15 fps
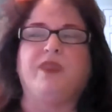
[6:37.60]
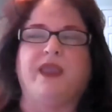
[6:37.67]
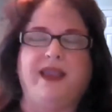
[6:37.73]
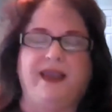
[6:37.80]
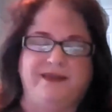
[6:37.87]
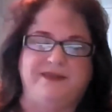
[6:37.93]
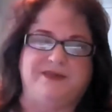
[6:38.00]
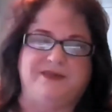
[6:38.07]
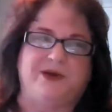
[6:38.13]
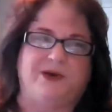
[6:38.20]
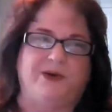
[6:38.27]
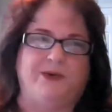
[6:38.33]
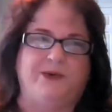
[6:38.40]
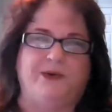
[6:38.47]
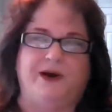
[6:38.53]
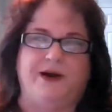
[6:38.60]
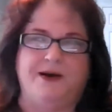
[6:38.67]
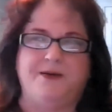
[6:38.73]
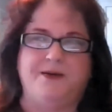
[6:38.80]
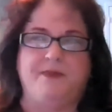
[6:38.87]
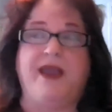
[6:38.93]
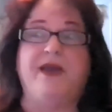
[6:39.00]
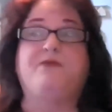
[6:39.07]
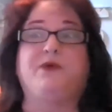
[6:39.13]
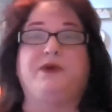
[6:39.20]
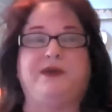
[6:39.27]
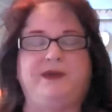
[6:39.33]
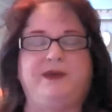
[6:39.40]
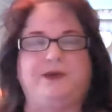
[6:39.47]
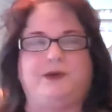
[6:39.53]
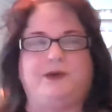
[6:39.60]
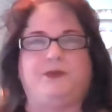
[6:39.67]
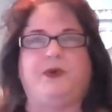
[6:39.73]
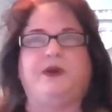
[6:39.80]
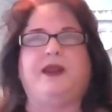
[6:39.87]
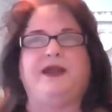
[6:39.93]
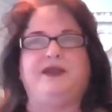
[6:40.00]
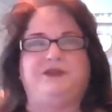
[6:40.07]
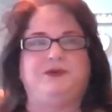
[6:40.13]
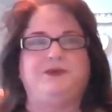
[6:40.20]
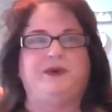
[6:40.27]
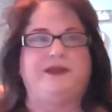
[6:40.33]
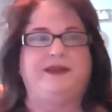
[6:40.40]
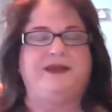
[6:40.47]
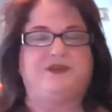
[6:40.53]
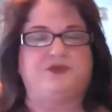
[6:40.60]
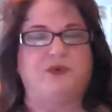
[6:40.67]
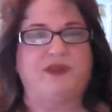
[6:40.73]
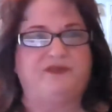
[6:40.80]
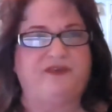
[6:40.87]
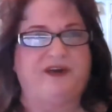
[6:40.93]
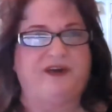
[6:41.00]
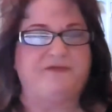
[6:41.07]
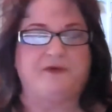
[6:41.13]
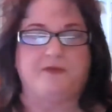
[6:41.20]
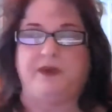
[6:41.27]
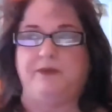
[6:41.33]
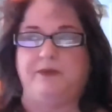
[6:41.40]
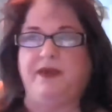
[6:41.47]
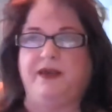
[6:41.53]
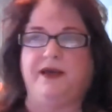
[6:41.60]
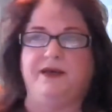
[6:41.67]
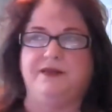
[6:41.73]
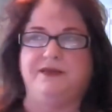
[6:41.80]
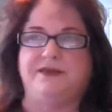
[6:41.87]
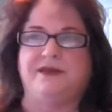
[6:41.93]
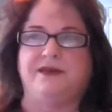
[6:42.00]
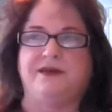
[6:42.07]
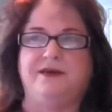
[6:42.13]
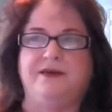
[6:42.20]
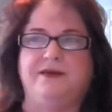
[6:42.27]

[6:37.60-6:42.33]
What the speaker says: And so every year when I do it, it's really fun for me because